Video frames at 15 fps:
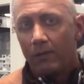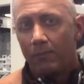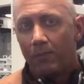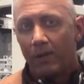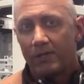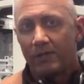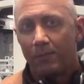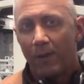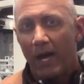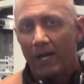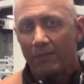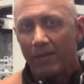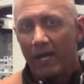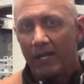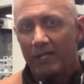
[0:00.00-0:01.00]
But the
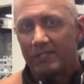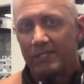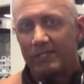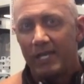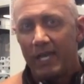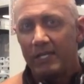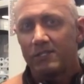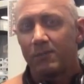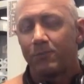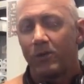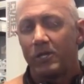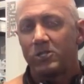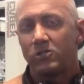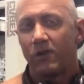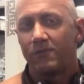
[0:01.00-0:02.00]
bottom line is it takes the
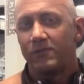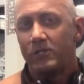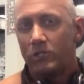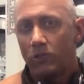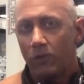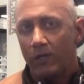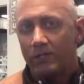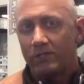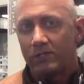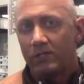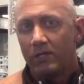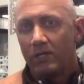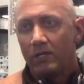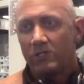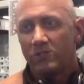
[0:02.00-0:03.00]
pressure off the joints.
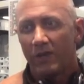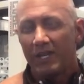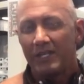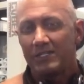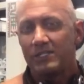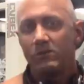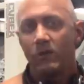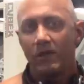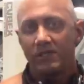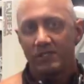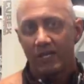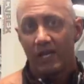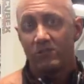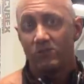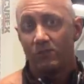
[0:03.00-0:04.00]
So I can see why these
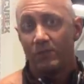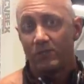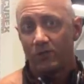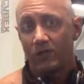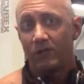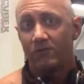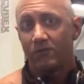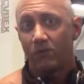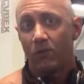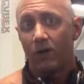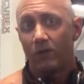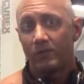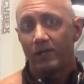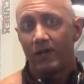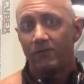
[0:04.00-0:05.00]
guys who've been training for a
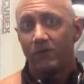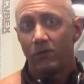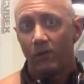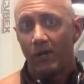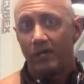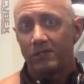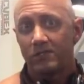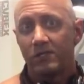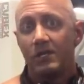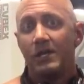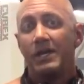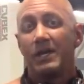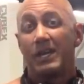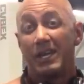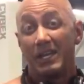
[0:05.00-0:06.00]
while with the heavier weights
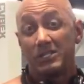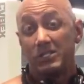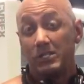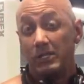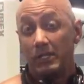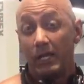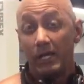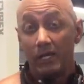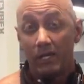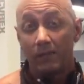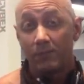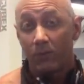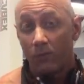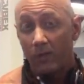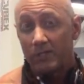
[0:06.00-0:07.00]
can actually lighten
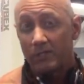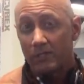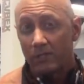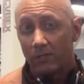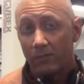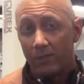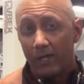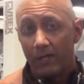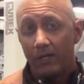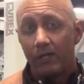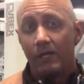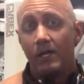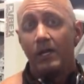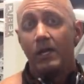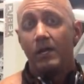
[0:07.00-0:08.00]
up the weights a little bit,
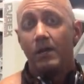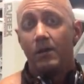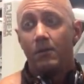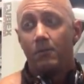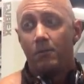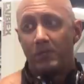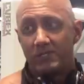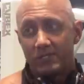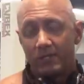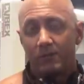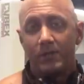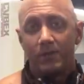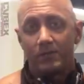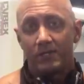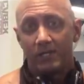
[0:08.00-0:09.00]
but still
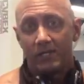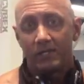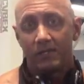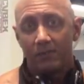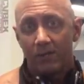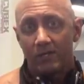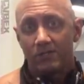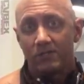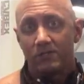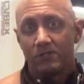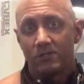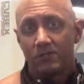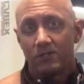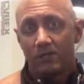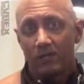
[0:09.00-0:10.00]
be able to hit the
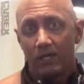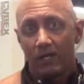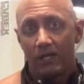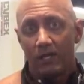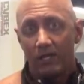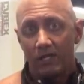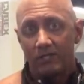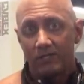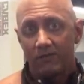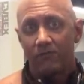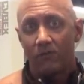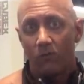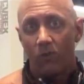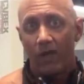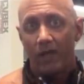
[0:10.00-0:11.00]
muscles in a
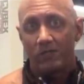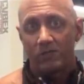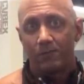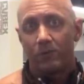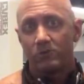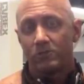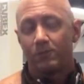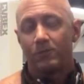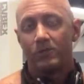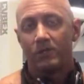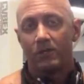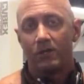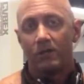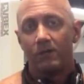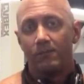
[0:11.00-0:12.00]
different way as opposed to putting
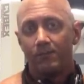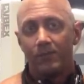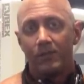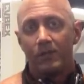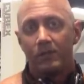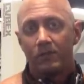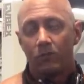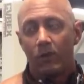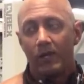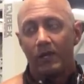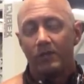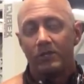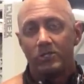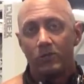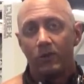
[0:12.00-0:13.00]
the weight
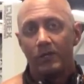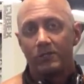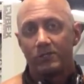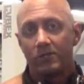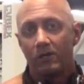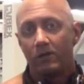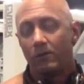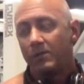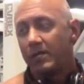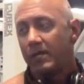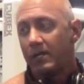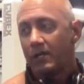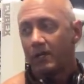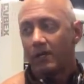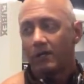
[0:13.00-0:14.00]
on the joints. So I'm going to
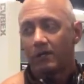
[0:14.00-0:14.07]
hit a